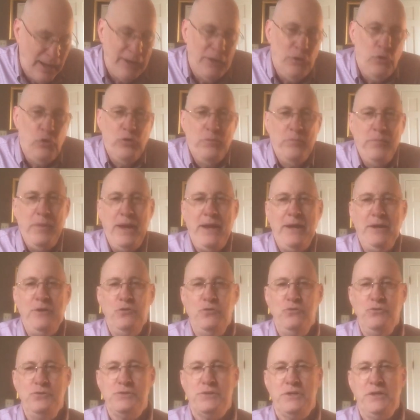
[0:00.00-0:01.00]
know a man
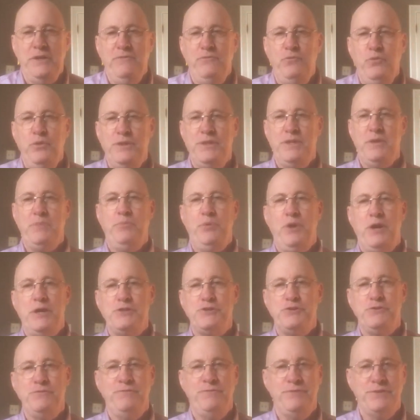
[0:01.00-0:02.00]
who's lived with
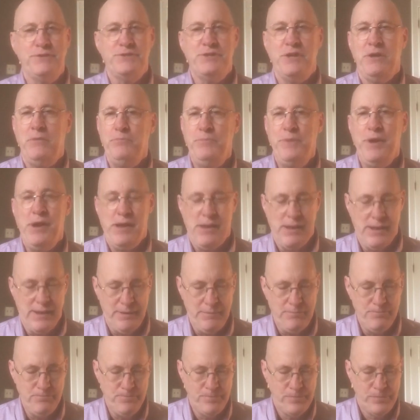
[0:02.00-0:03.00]
depression for some
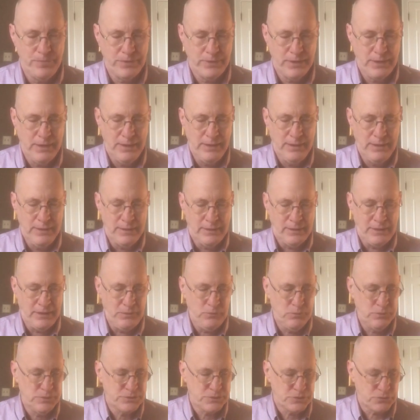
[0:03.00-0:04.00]
time. He
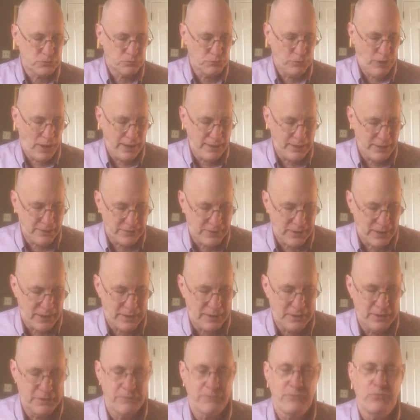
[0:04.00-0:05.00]
was right at that
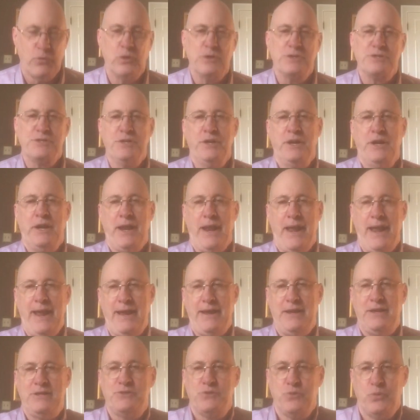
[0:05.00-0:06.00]
unfortunate
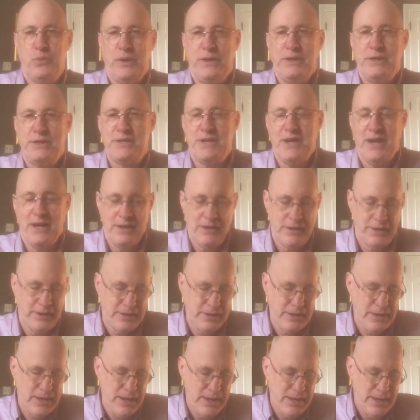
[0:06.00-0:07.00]
age when
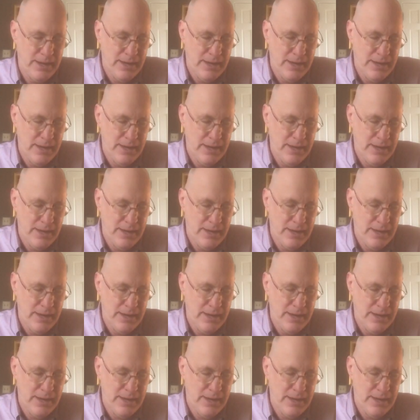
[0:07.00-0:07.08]
telling